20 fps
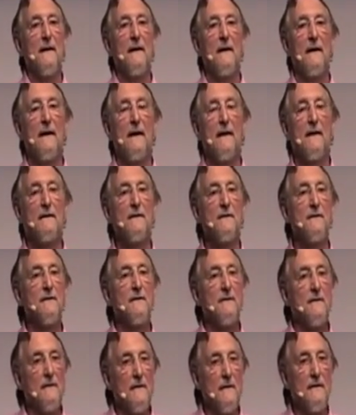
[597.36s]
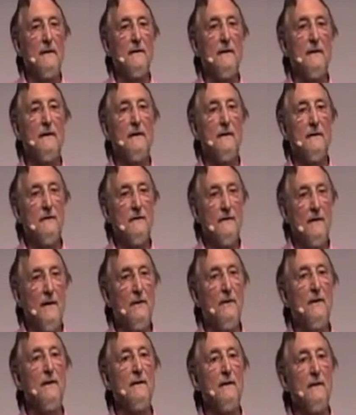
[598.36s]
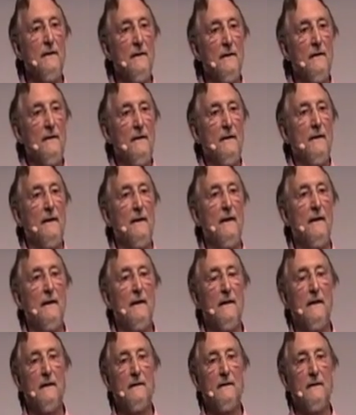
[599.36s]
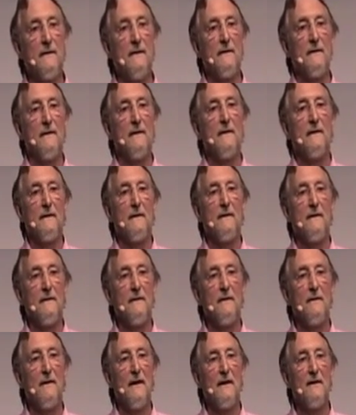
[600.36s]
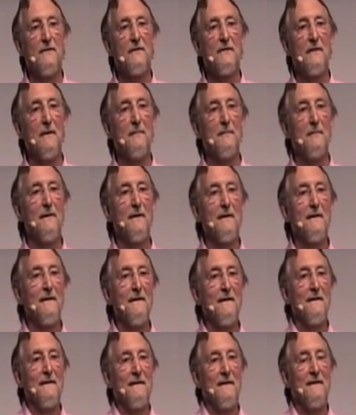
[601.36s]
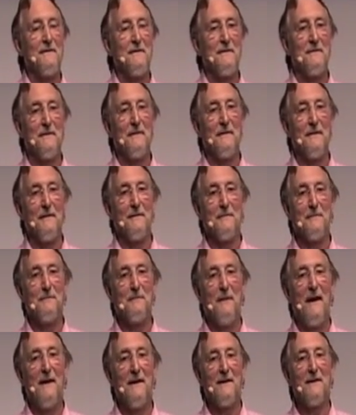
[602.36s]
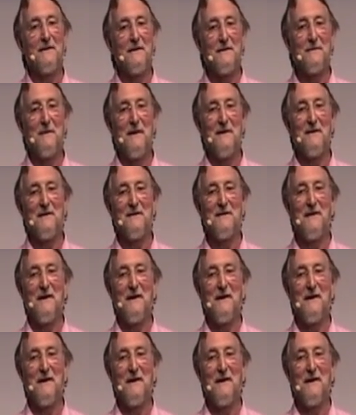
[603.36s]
out and so on. And you have some, as pilots might